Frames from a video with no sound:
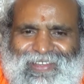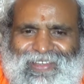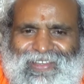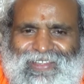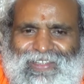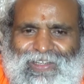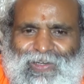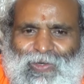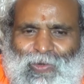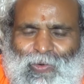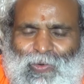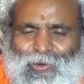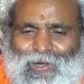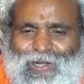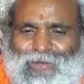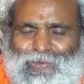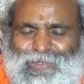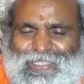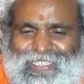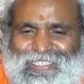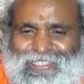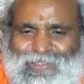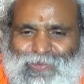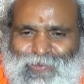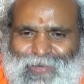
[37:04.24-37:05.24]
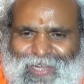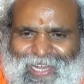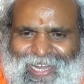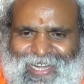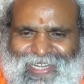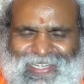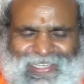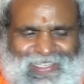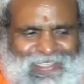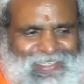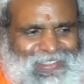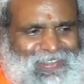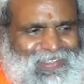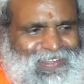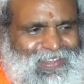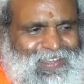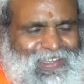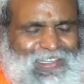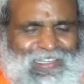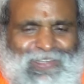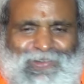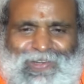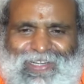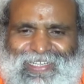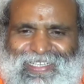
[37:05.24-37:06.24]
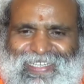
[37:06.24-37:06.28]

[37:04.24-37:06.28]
Road is wet, your